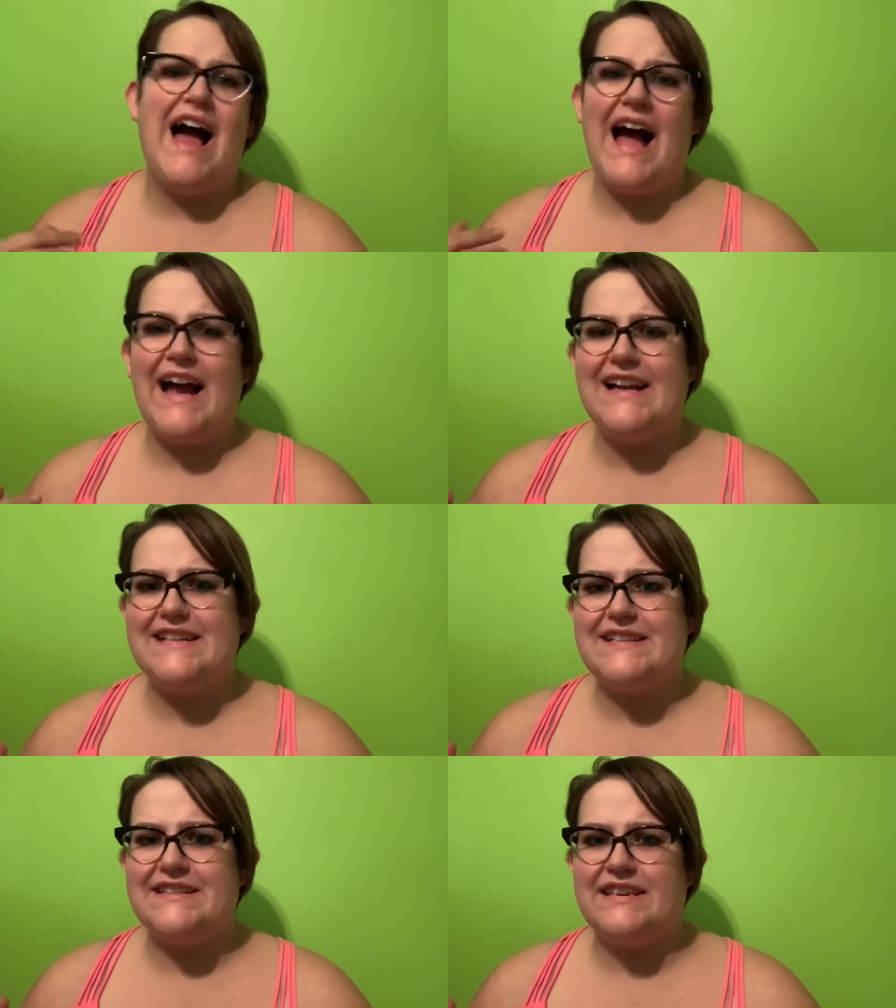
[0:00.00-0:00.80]
I
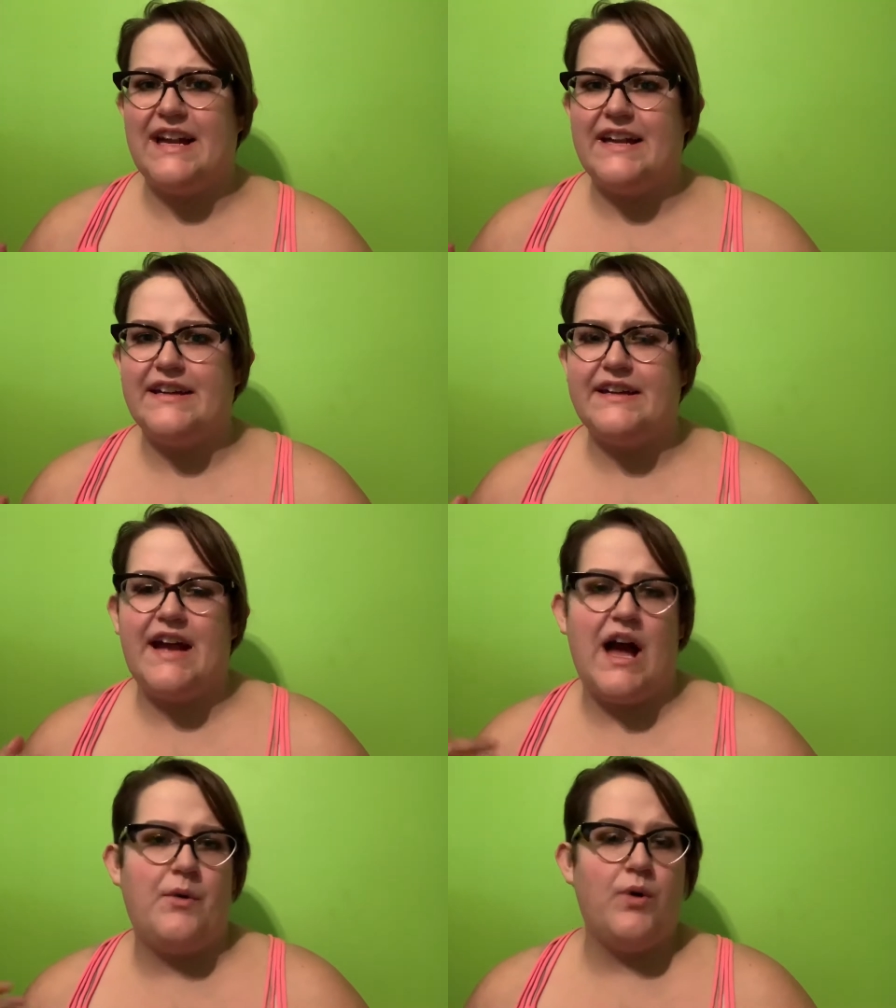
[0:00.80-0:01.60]
didn't like
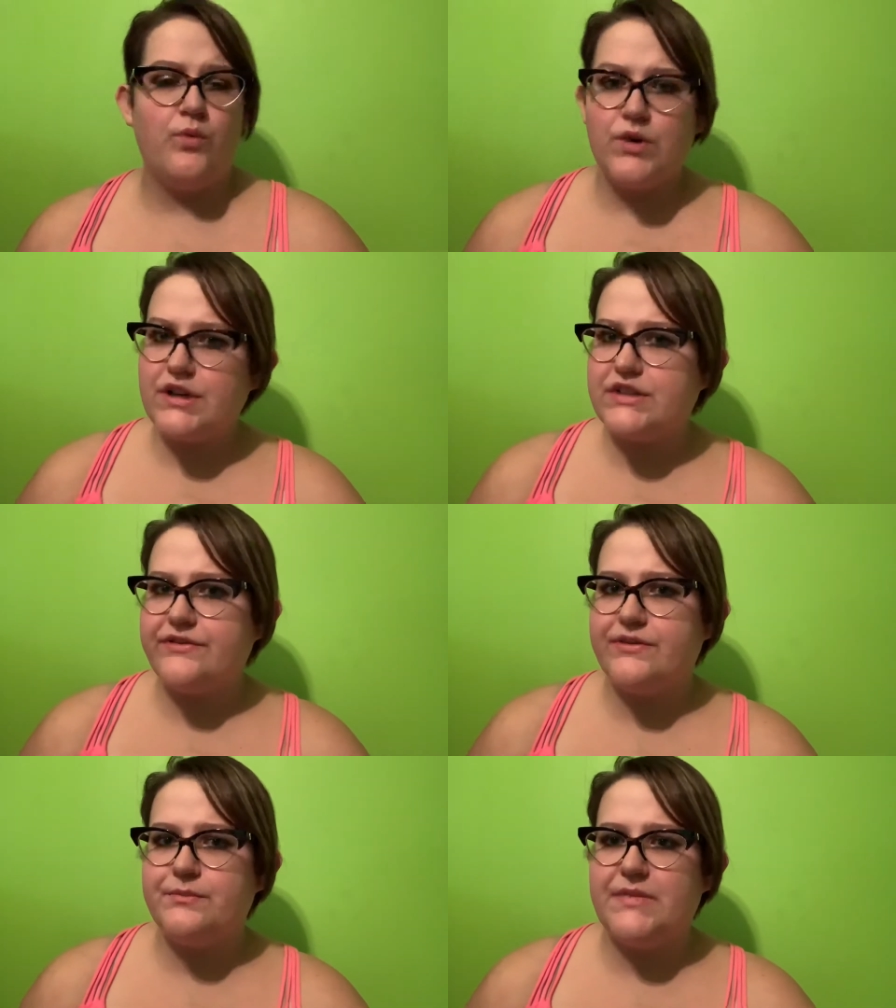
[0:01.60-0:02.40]
how it worked
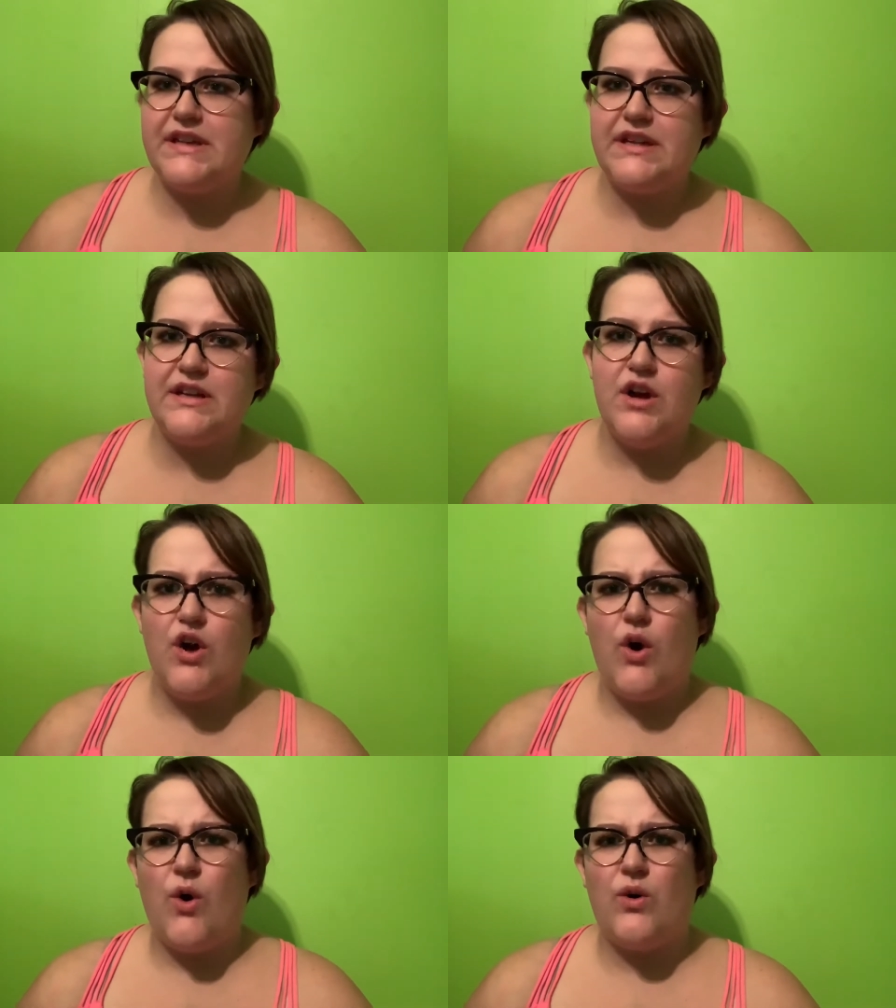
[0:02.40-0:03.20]
for me,
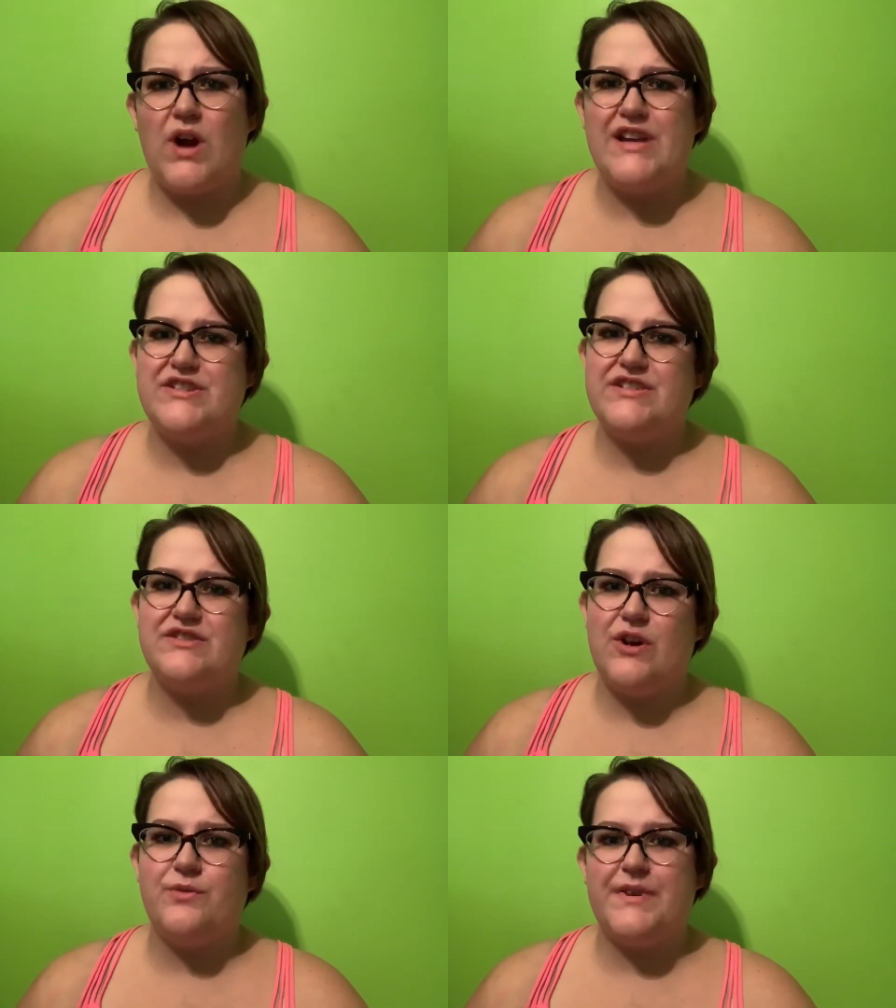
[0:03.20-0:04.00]
or I just
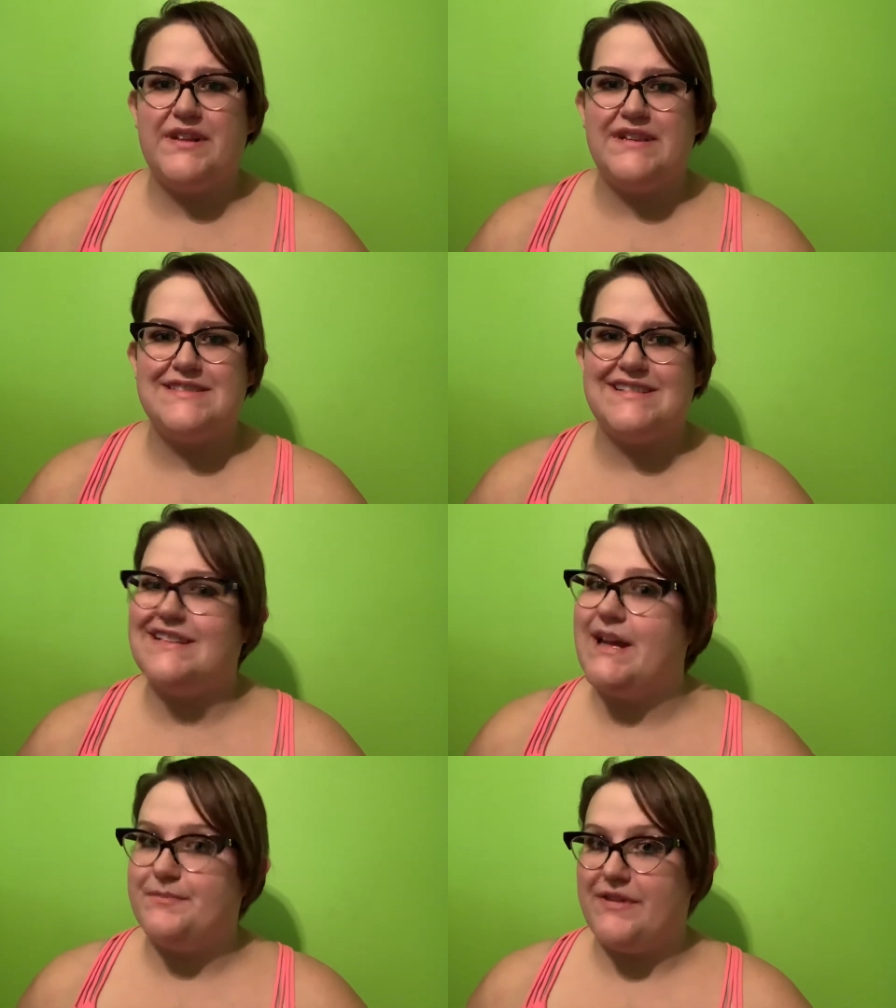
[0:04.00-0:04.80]
know realistically
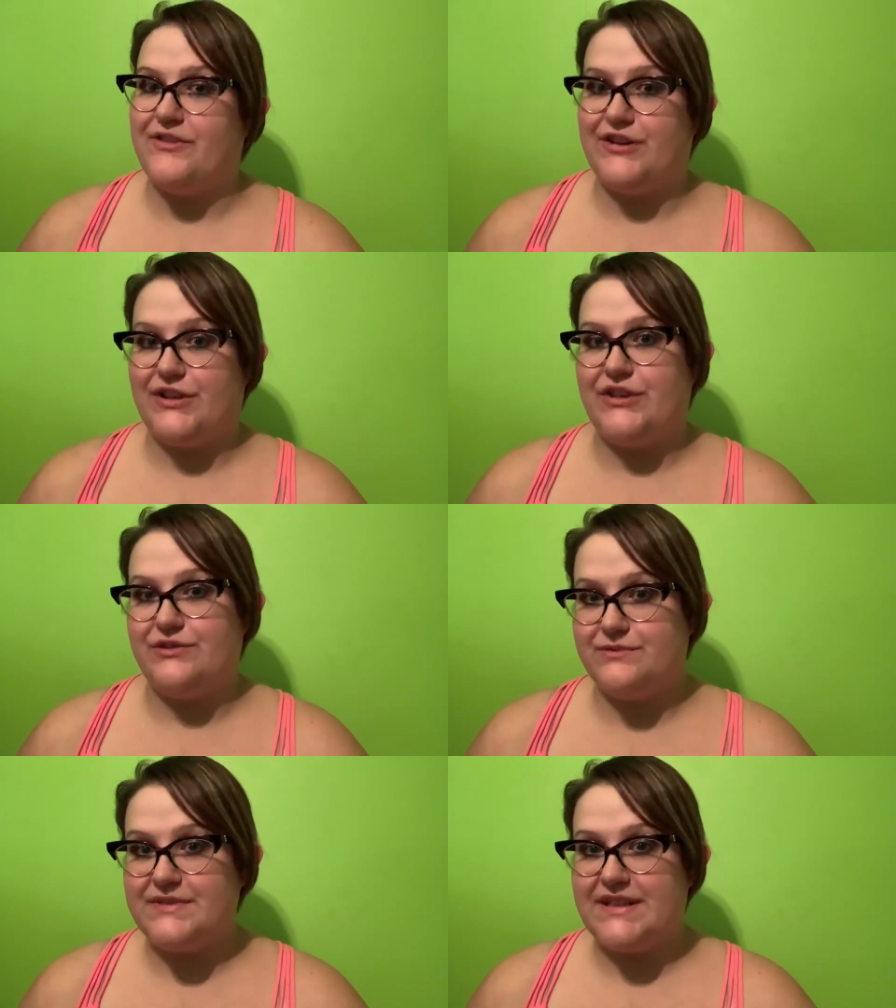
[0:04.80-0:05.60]
I'm never going to
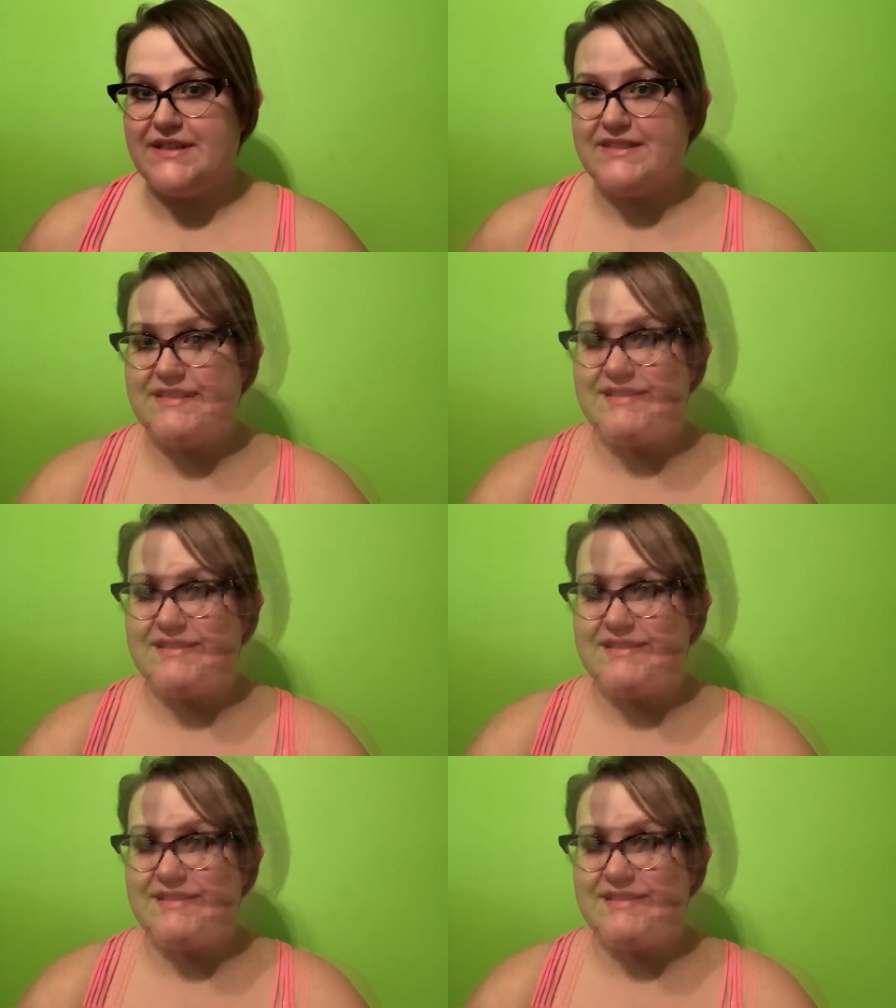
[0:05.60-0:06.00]
use it.